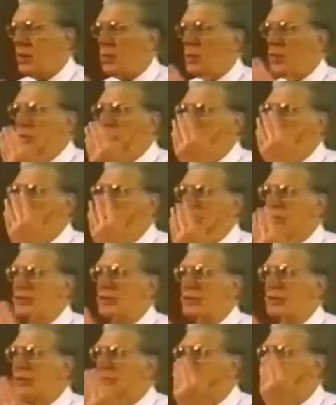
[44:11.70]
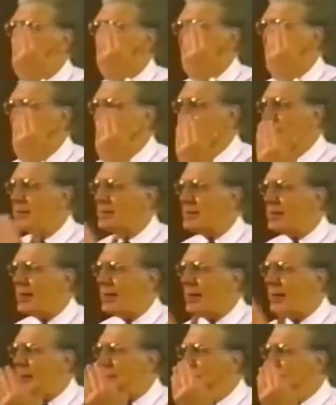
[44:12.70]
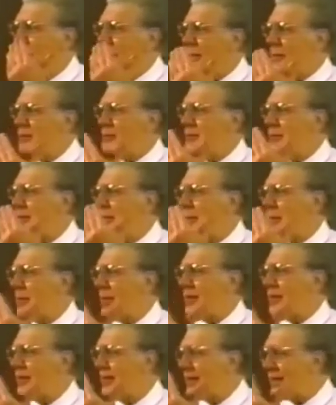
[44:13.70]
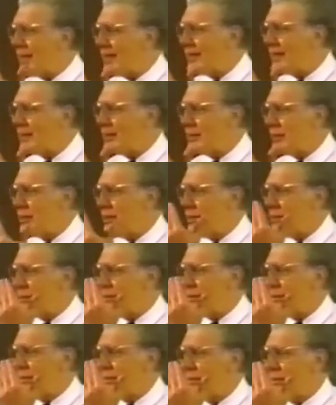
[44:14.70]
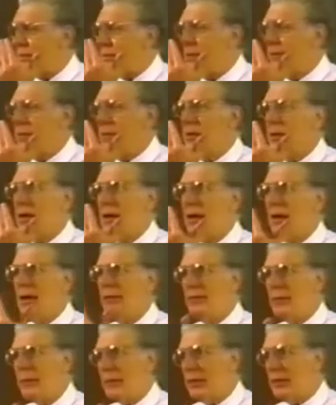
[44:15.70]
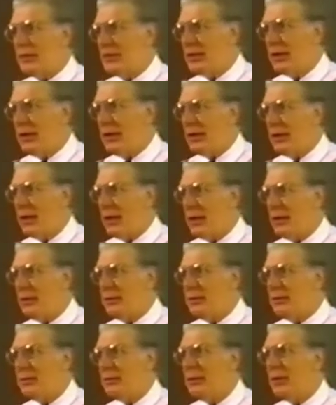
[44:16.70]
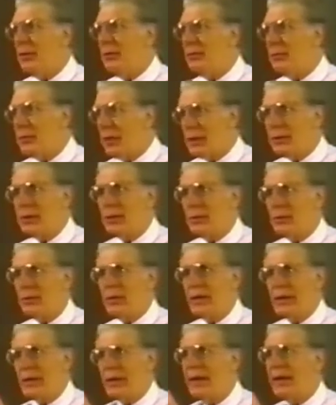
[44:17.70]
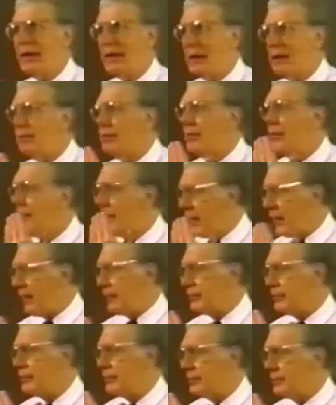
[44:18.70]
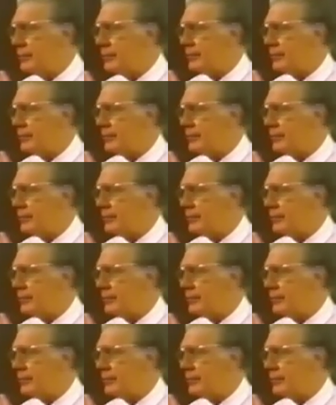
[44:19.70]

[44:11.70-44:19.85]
which we are still trying to solve by using the methodologies of the machine age. No wonder we're in a hell of a mess.